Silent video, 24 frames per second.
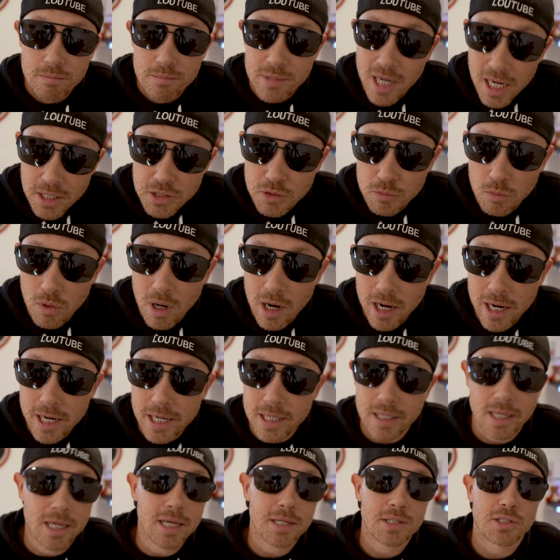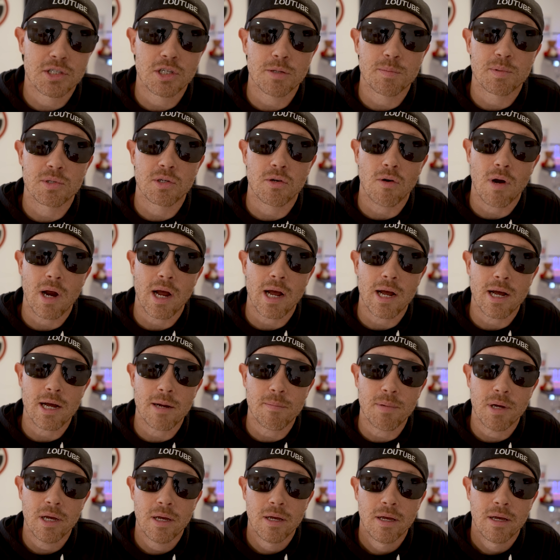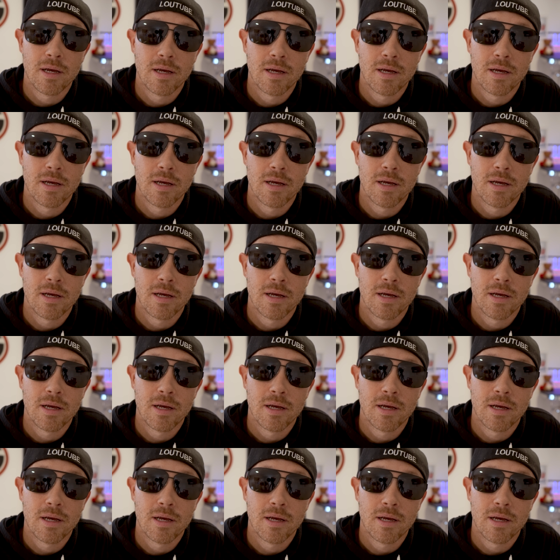That's right, hit subscribe.